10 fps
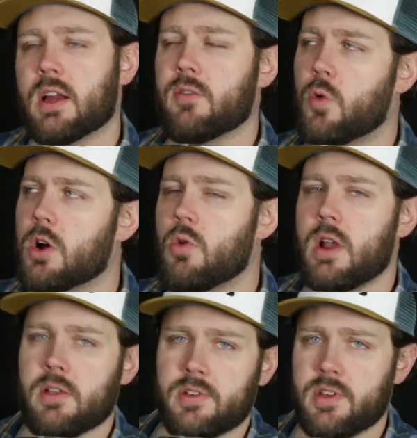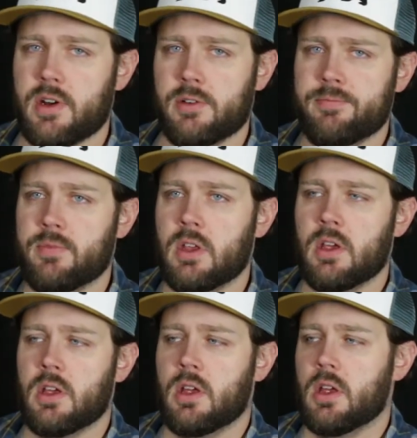Like if we're going out to dinner
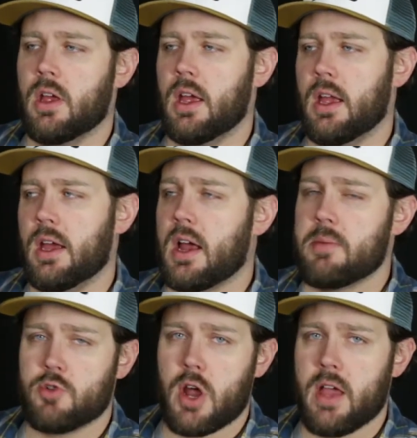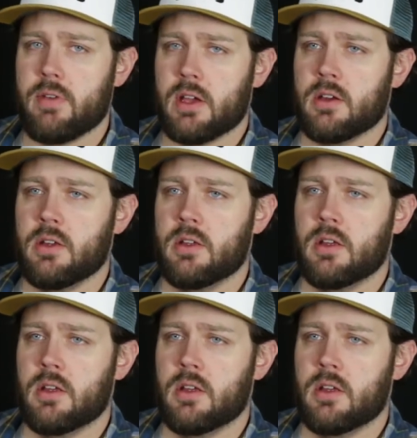and I'm driving,